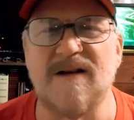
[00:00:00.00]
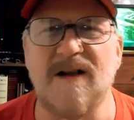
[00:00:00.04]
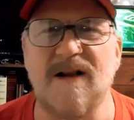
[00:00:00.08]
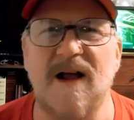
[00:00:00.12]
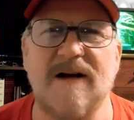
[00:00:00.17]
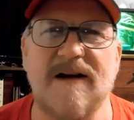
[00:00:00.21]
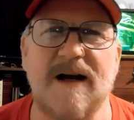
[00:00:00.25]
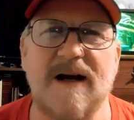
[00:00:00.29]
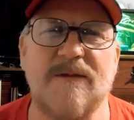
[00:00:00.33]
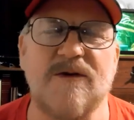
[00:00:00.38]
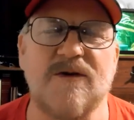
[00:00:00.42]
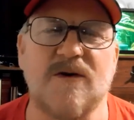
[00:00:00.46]
A lot of
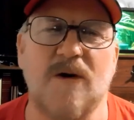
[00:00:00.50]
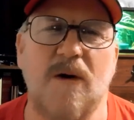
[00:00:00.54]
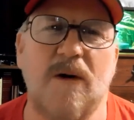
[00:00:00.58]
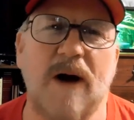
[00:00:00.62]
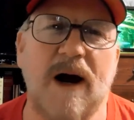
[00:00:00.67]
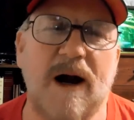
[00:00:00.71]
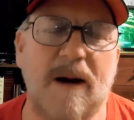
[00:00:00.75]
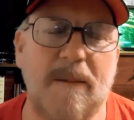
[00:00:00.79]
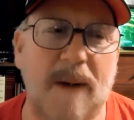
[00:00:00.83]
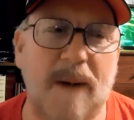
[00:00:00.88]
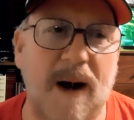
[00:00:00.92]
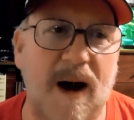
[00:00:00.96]
times strong
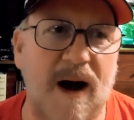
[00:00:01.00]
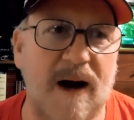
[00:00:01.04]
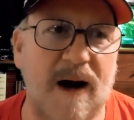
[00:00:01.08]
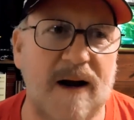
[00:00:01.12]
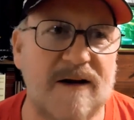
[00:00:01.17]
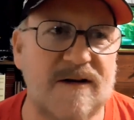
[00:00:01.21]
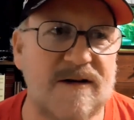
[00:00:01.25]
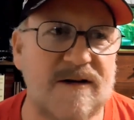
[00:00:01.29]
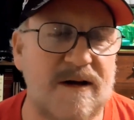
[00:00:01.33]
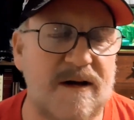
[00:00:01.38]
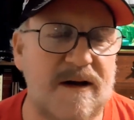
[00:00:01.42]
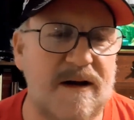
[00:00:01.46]

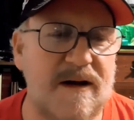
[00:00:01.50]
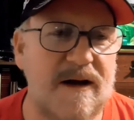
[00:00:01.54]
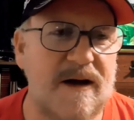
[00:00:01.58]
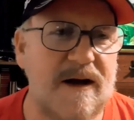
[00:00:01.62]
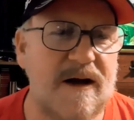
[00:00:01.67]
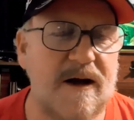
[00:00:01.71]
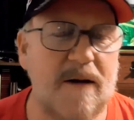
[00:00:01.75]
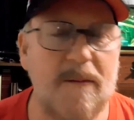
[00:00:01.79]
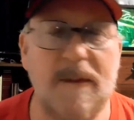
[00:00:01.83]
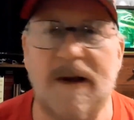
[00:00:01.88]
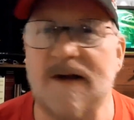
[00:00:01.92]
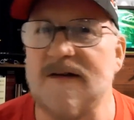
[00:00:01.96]
antibiotics
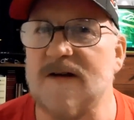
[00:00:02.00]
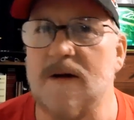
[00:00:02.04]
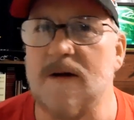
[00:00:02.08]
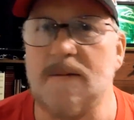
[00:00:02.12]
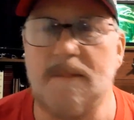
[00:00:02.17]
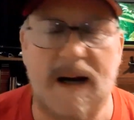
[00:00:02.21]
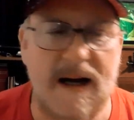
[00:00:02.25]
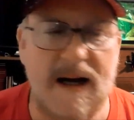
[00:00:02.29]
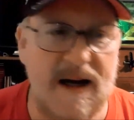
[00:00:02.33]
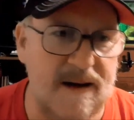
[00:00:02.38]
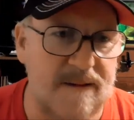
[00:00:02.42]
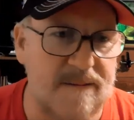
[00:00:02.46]
mess up
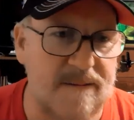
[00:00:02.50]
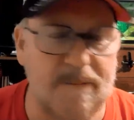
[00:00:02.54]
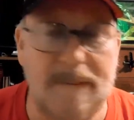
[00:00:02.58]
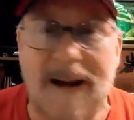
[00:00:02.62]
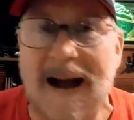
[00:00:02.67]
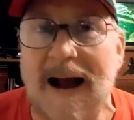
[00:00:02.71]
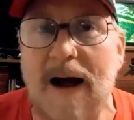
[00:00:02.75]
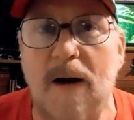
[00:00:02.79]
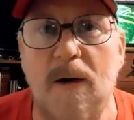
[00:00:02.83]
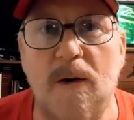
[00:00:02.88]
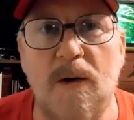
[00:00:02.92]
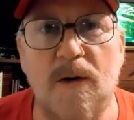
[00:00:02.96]
my
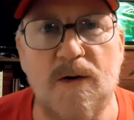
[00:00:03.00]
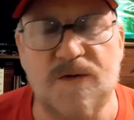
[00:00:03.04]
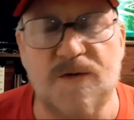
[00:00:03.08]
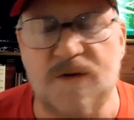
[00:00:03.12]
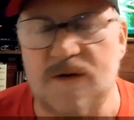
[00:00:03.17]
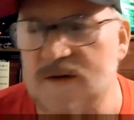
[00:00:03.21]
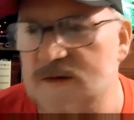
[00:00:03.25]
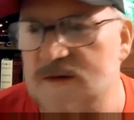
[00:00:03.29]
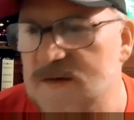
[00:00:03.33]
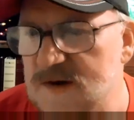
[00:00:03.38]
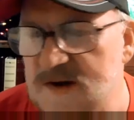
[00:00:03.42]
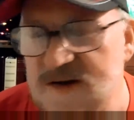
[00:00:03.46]
bowels and
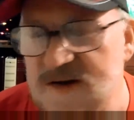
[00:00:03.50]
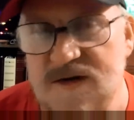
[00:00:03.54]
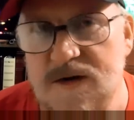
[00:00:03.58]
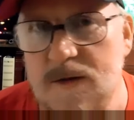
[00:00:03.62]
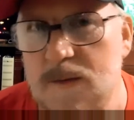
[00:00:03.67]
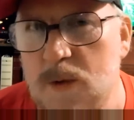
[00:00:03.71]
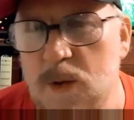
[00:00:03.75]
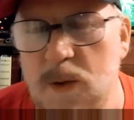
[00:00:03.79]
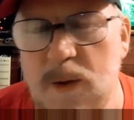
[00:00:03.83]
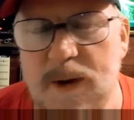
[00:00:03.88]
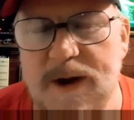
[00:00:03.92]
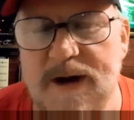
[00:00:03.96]
system
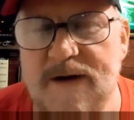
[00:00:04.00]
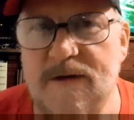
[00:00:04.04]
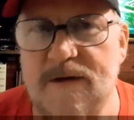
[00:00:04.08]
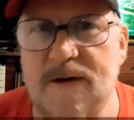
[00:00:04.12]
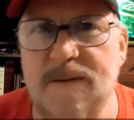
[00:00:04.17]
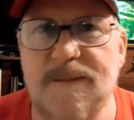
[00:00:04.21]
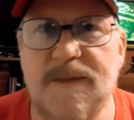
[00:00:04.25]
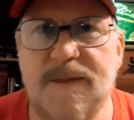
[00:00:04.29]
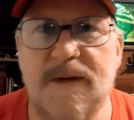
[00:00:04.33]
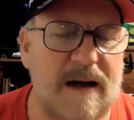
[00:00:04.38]
or whatever,